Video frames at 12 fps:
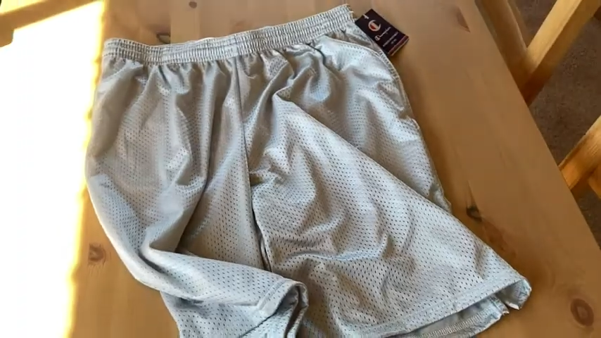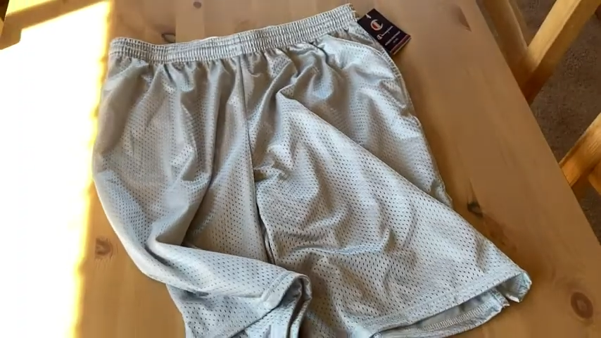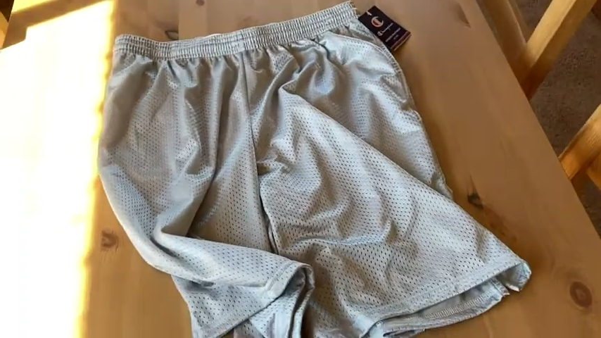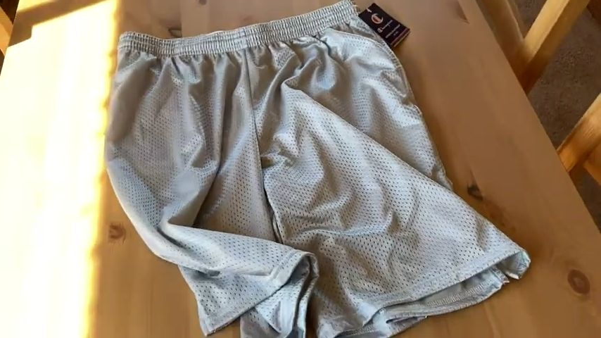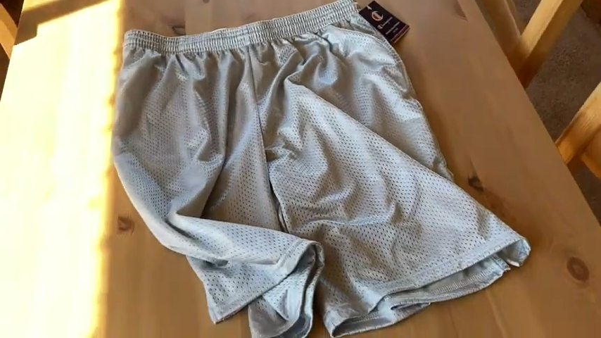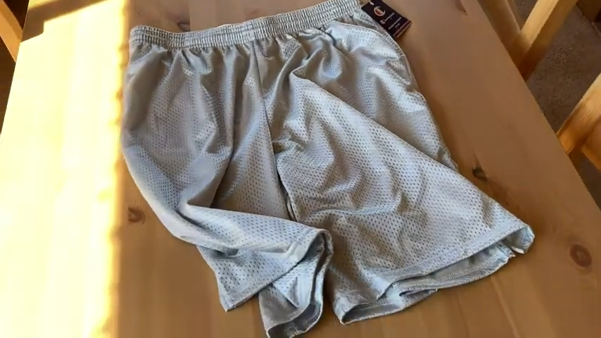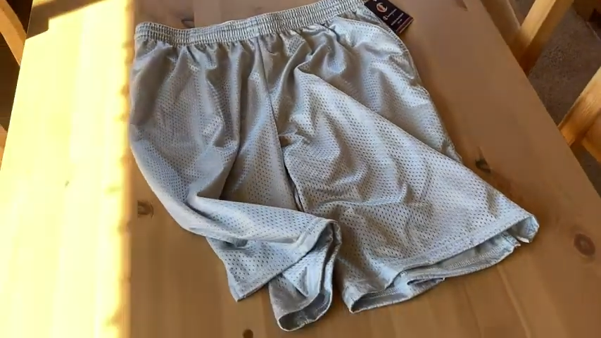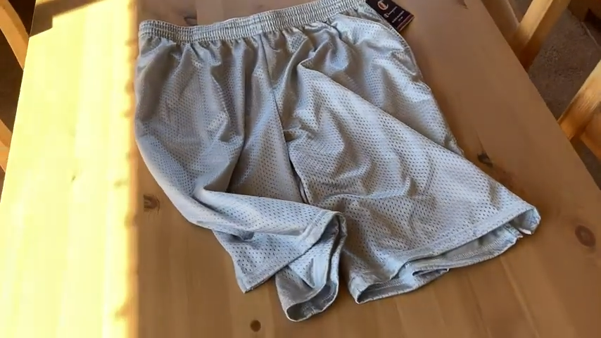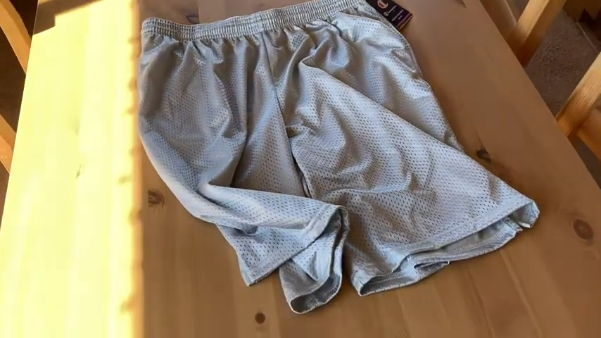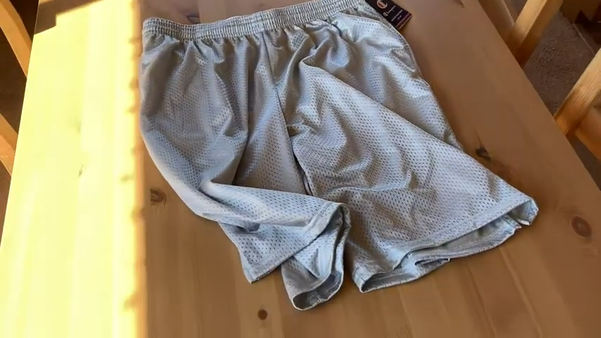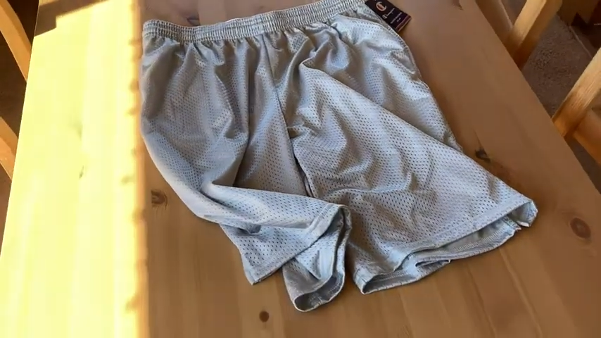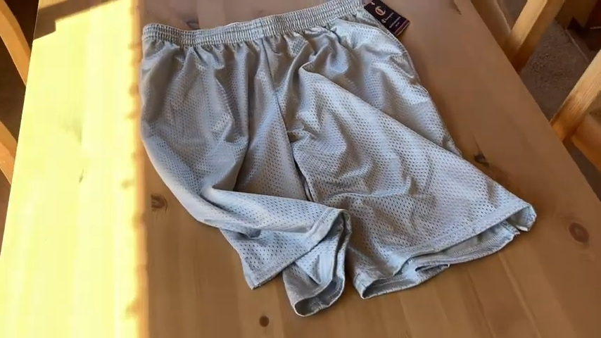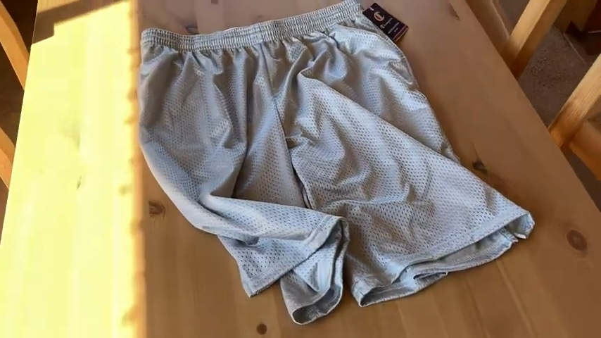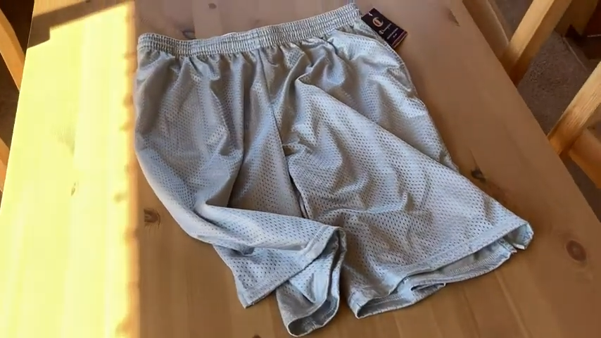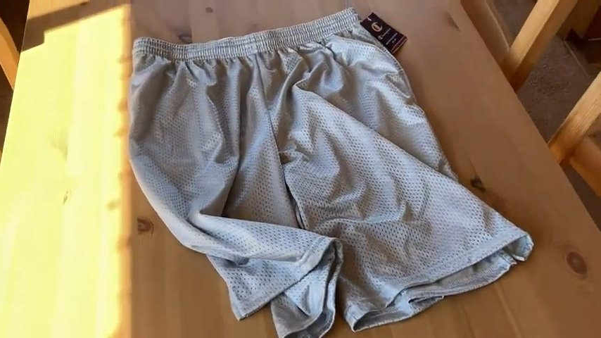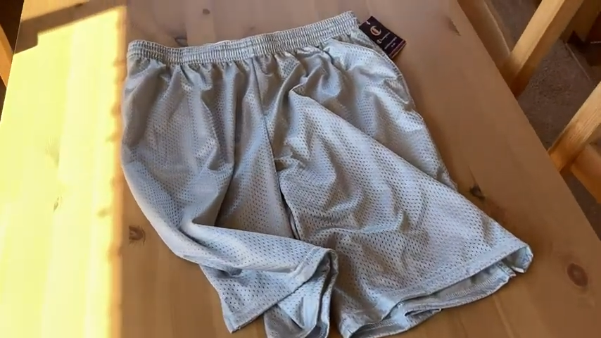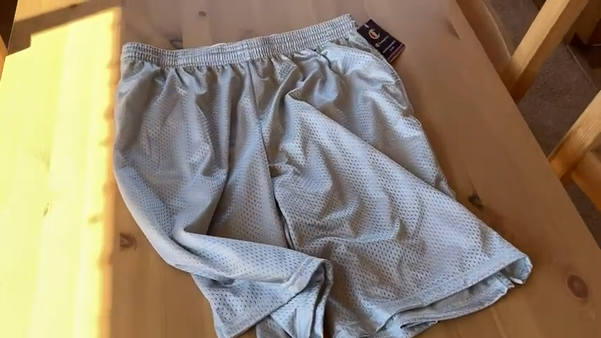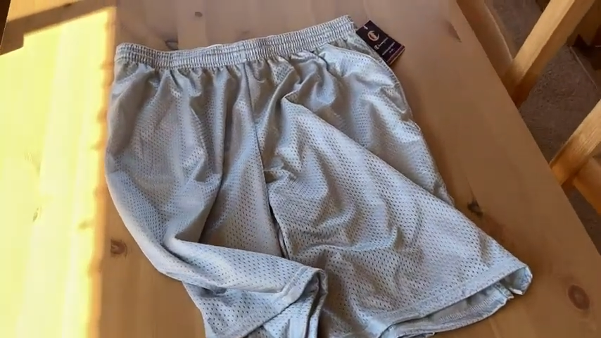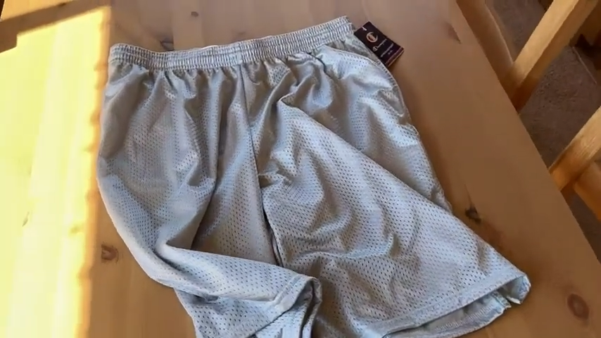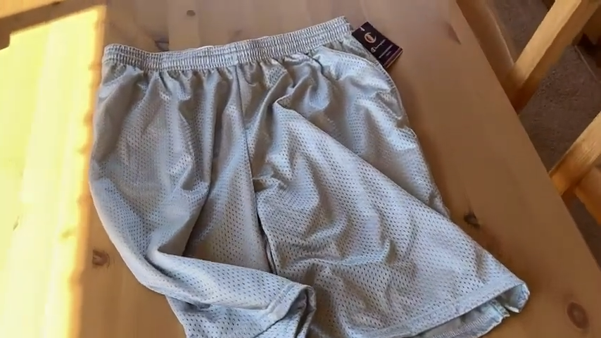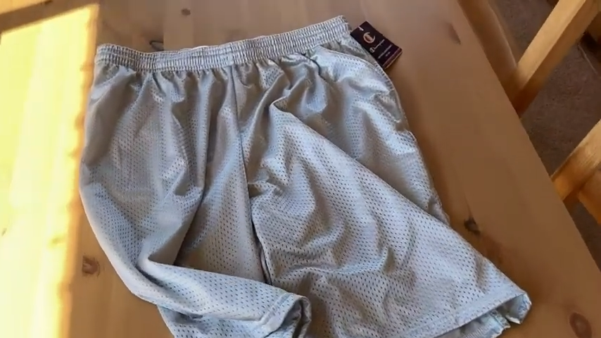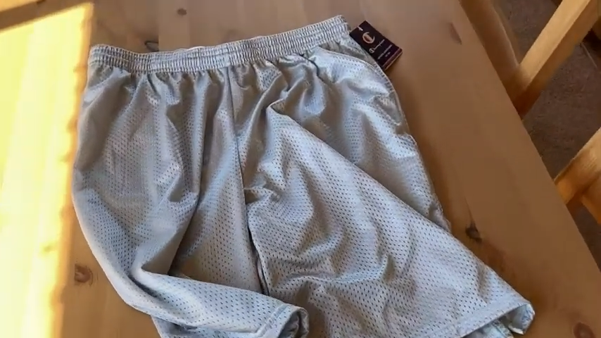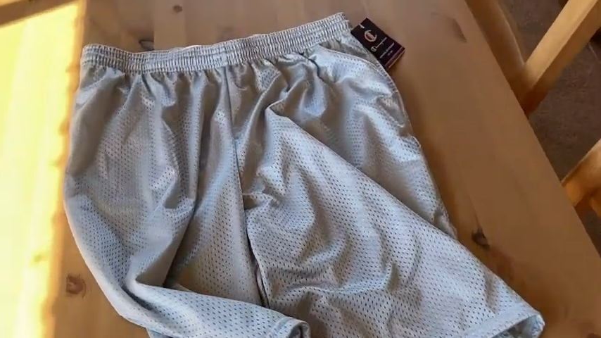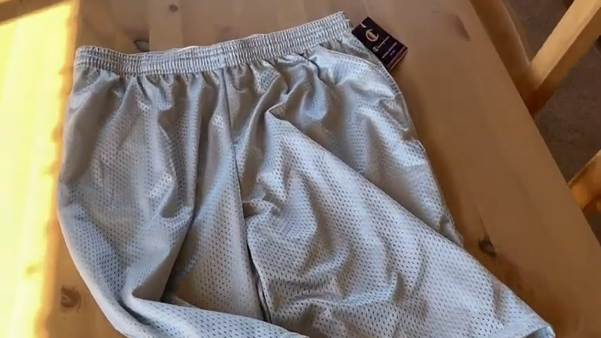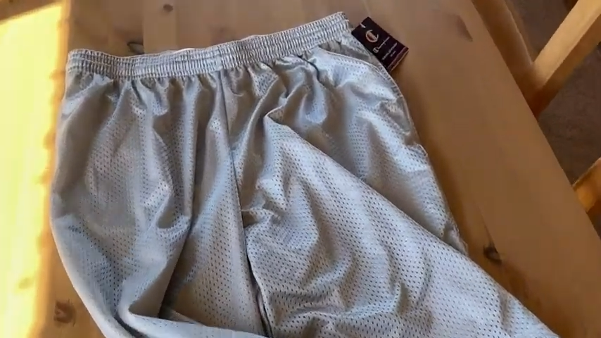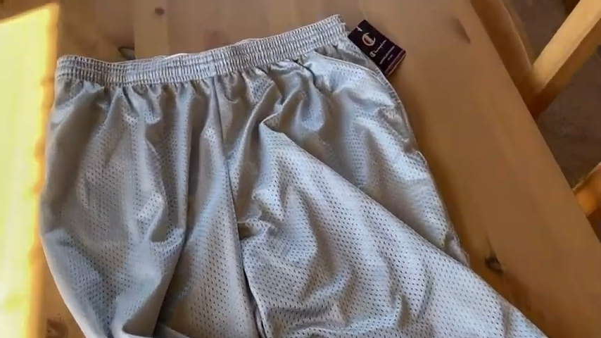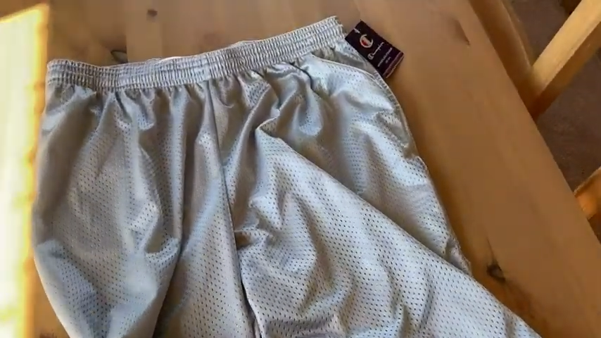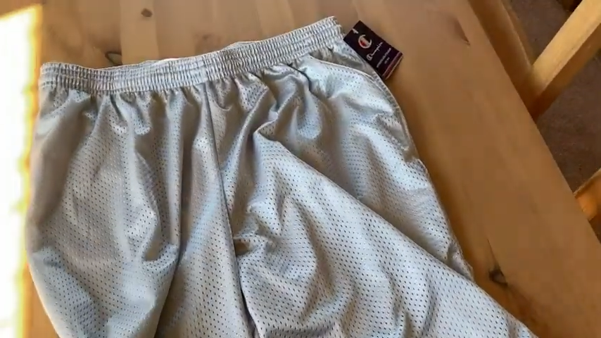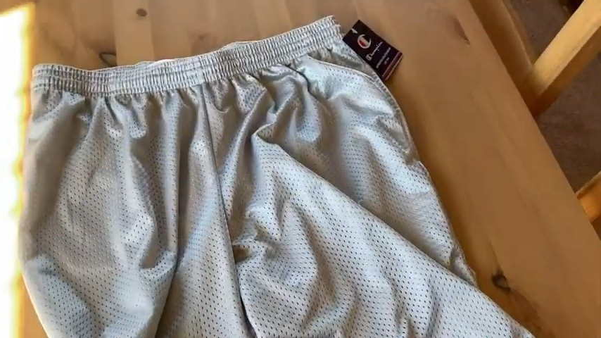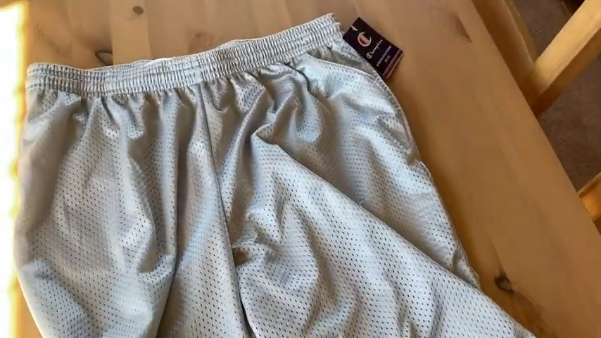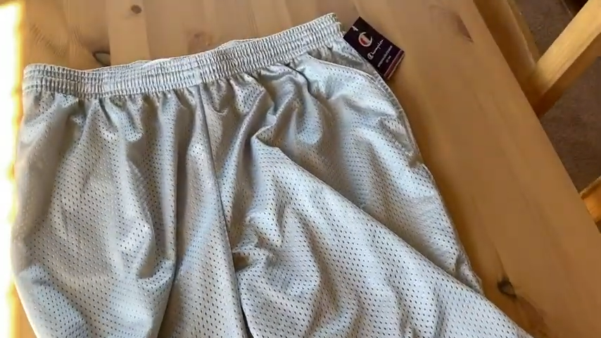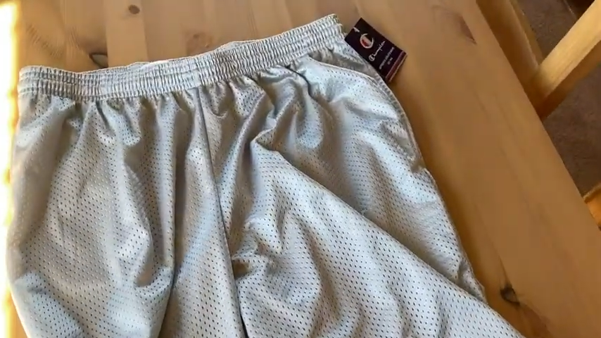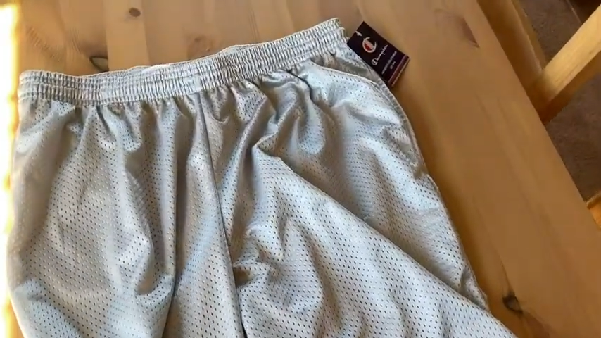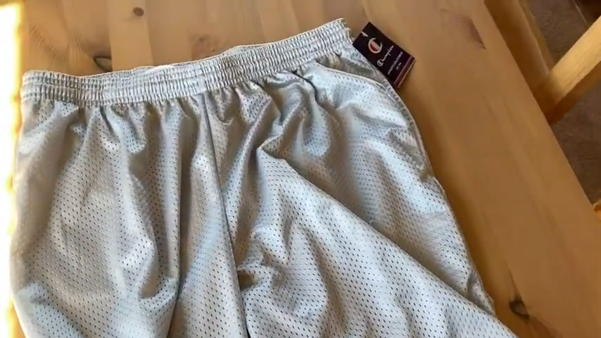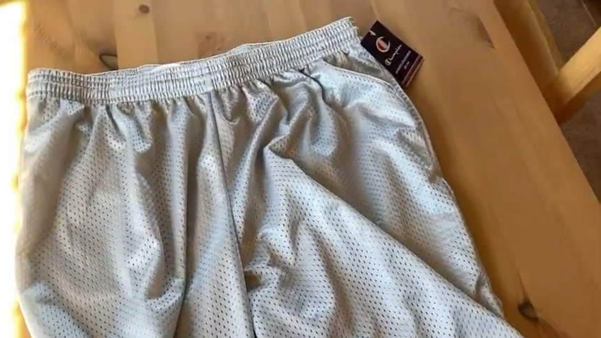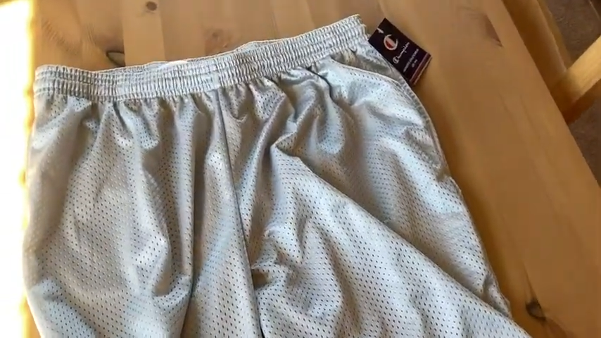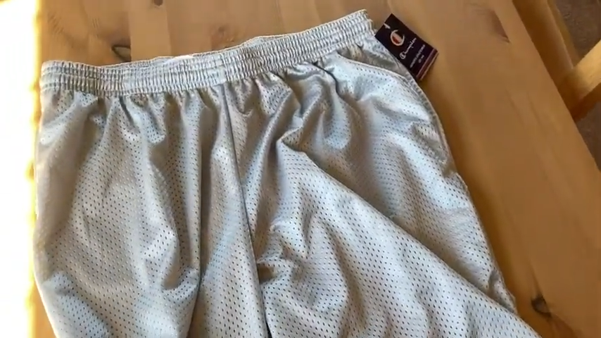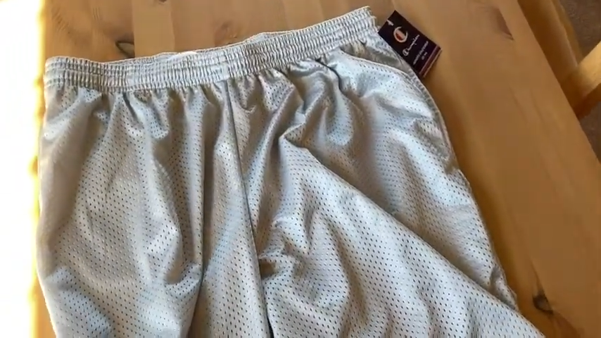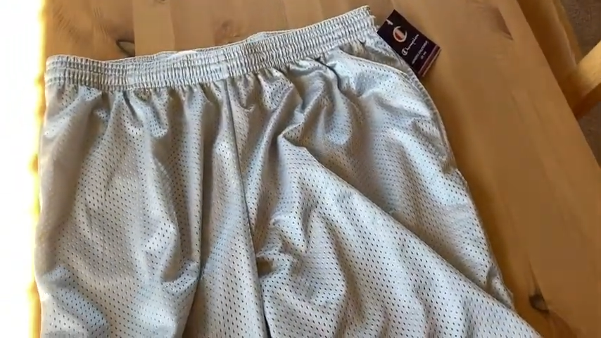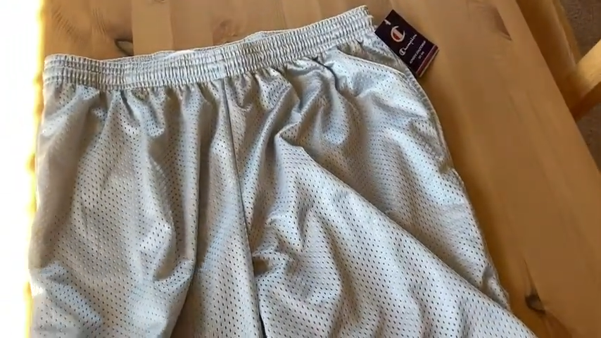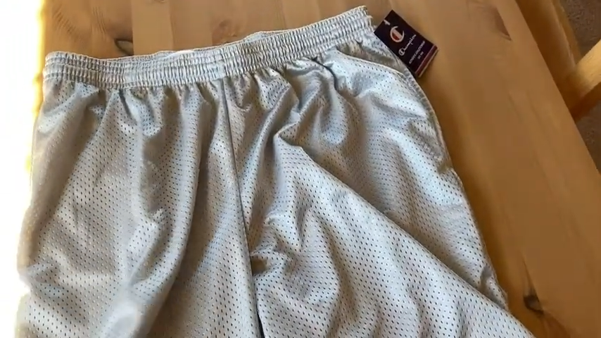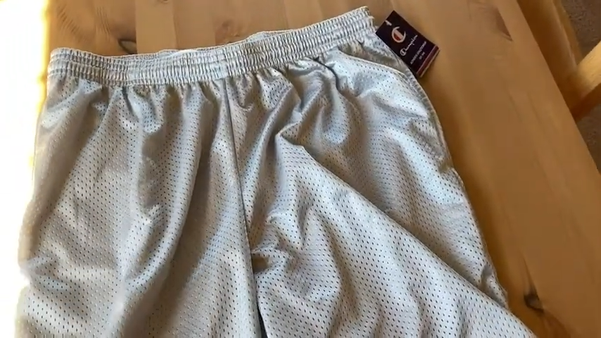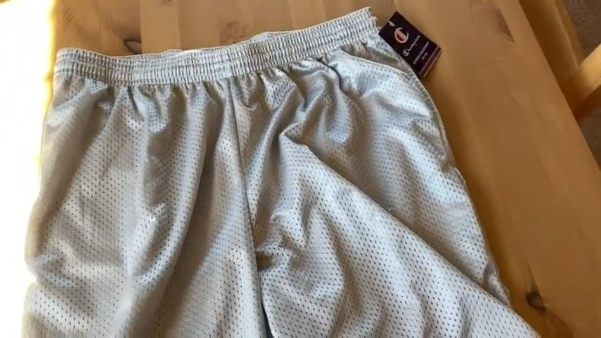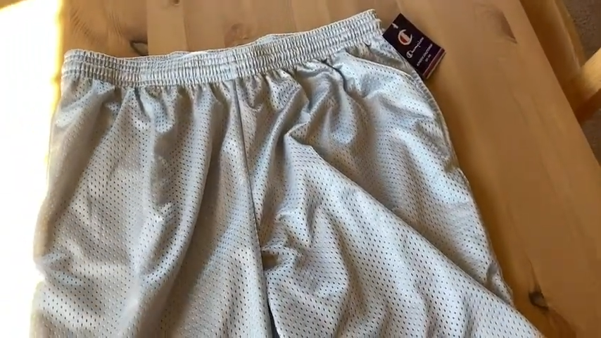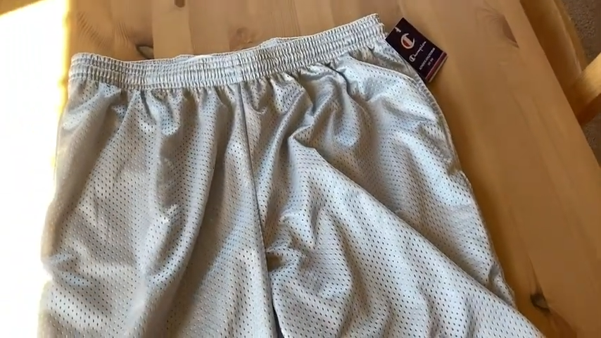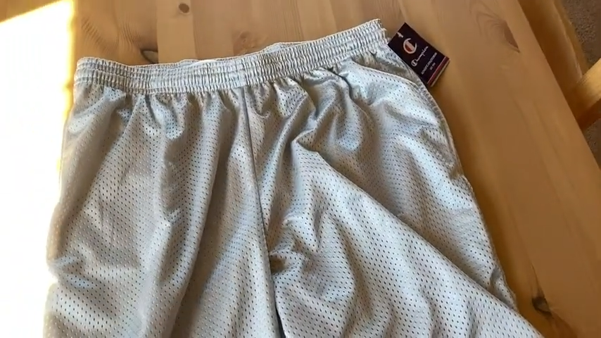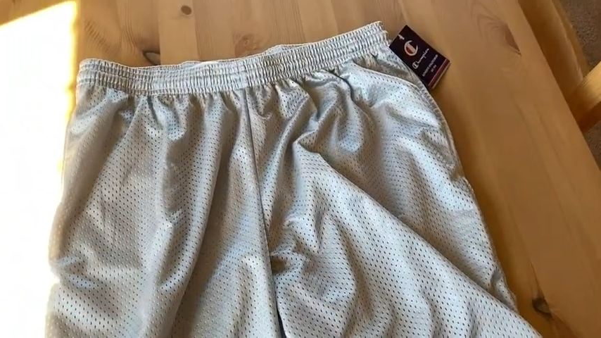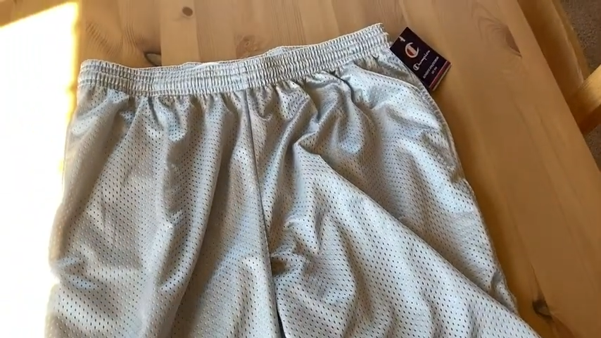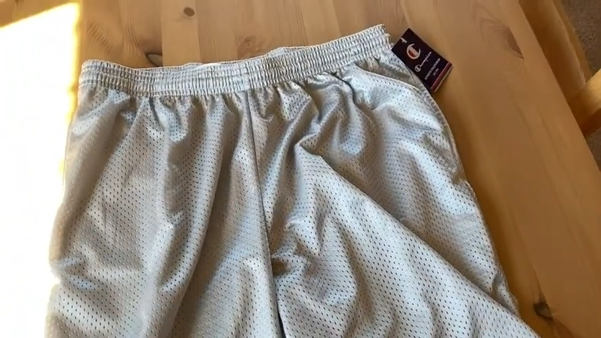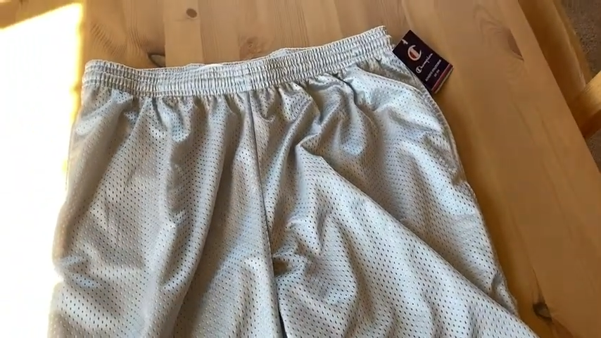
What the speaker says: (no speaker visible)